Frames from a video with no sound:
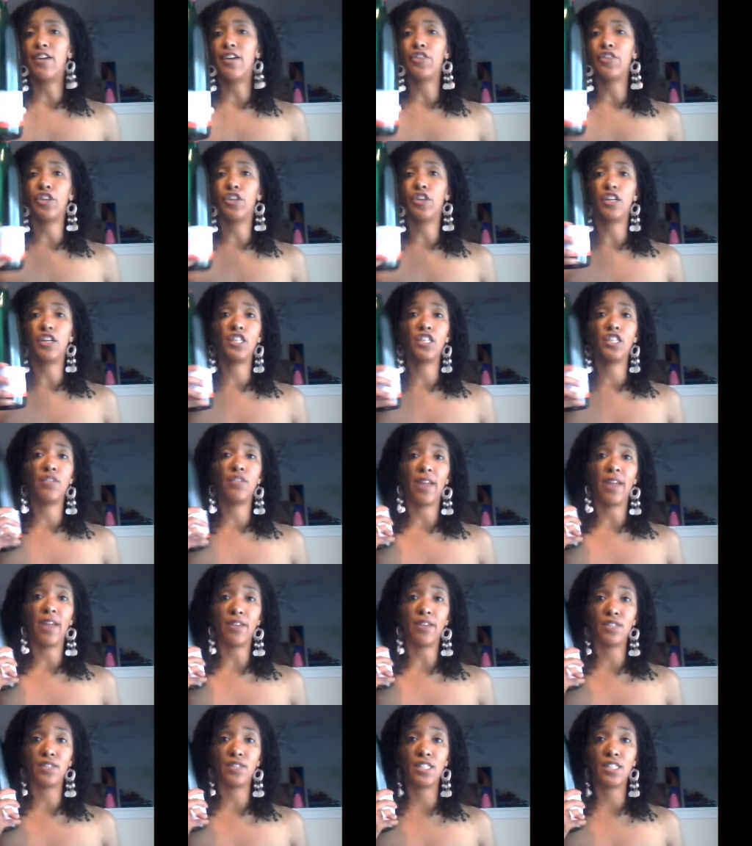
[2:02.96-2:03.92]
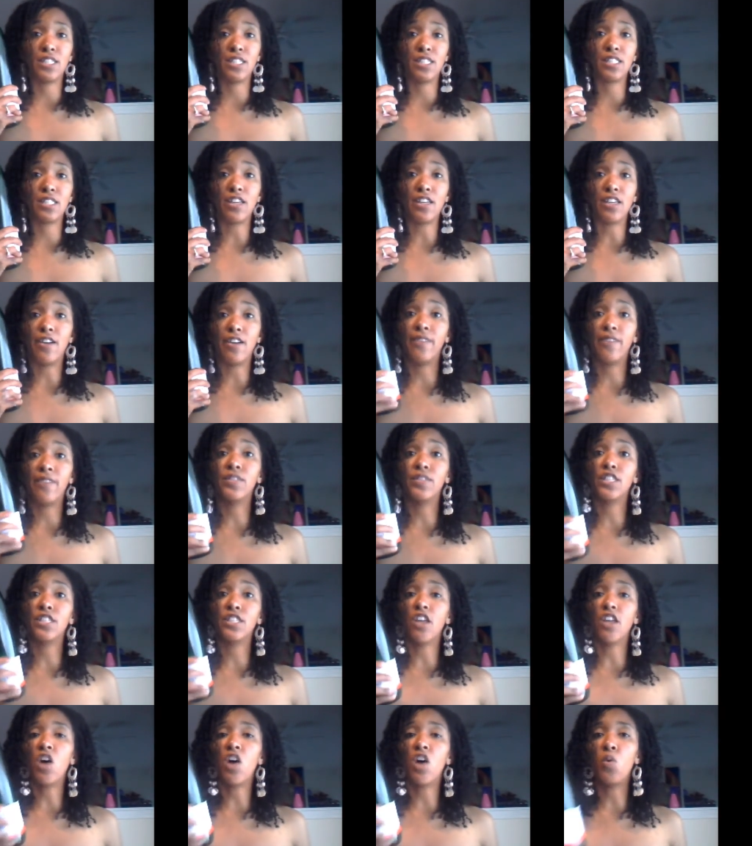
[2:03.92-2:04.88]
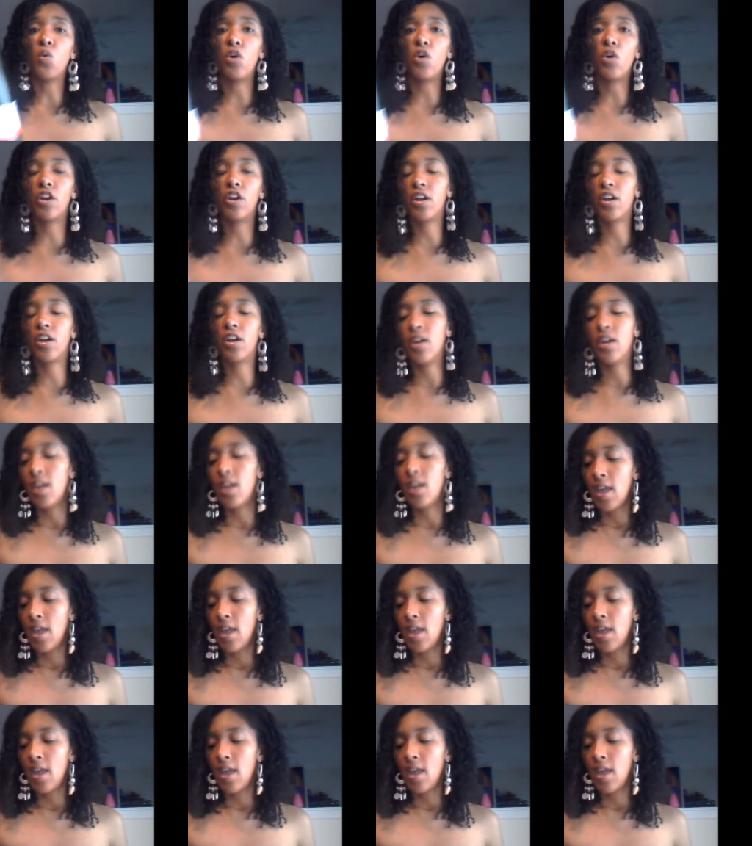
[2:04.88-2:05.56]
32 ounces of the salt water,